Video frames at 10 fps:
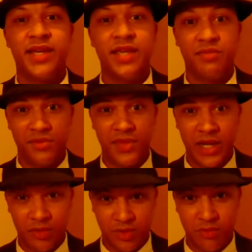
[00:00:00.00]
even if
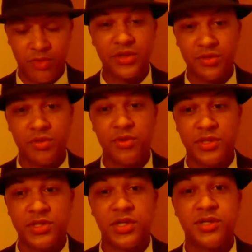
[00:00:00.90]
that'll completely ruin
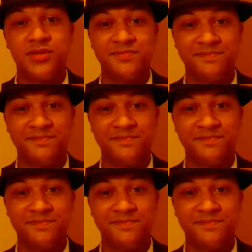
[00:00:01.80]
the song.